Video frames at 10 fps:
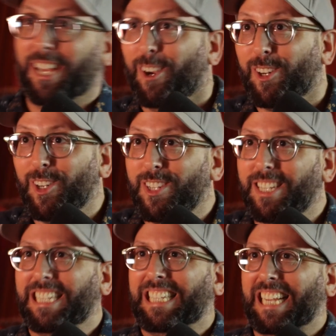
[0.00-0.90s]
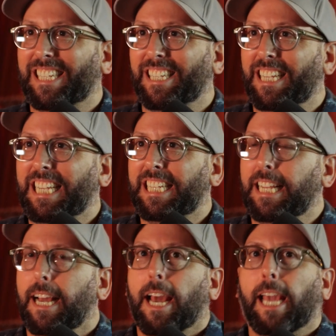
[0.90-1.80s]
characters, he
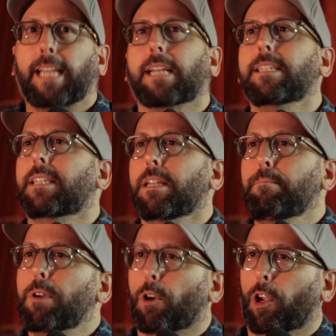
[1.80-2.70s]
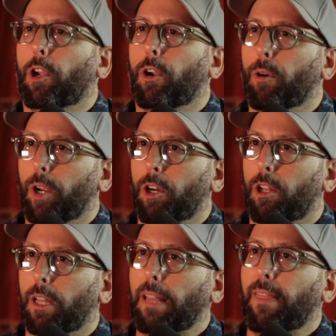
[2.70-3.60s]
doesn't seem
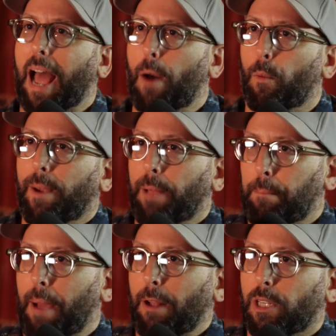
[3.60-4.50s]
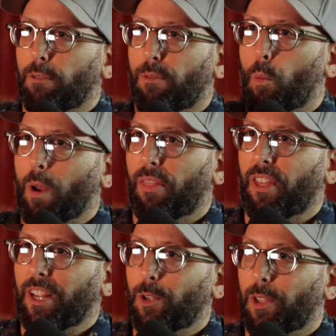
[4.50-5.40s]
mercurial in that way, like bouncing from one
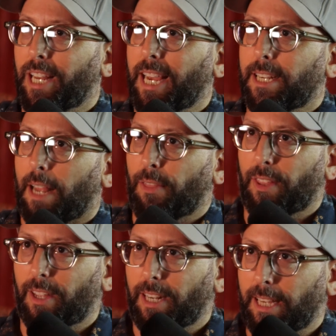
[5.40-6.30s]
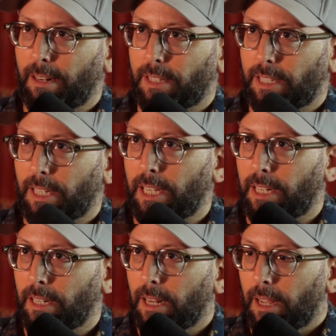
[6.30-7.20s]
thing to the next. I think that he
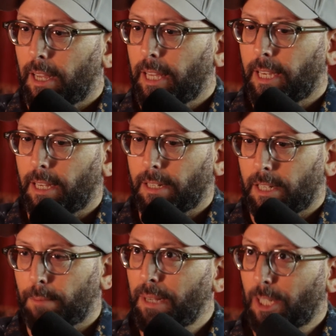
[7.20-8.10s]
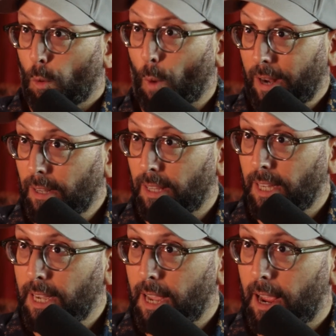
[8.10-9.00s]
can commit to one
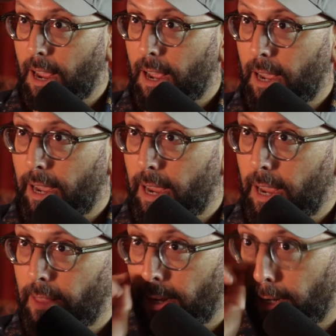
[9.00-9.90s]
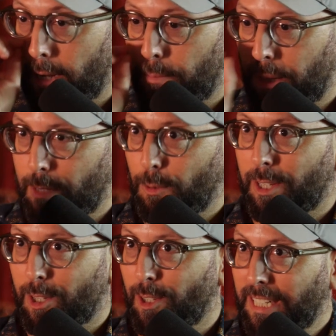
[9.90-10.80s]
thing, and then he plays it with
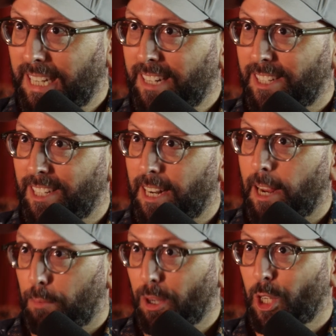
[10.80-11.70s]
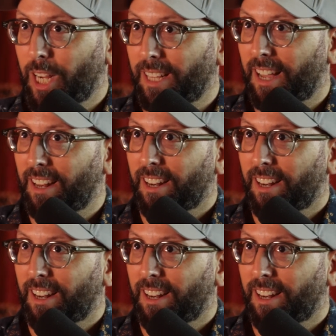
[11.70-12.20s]
a certain intensity, and I appreciate that.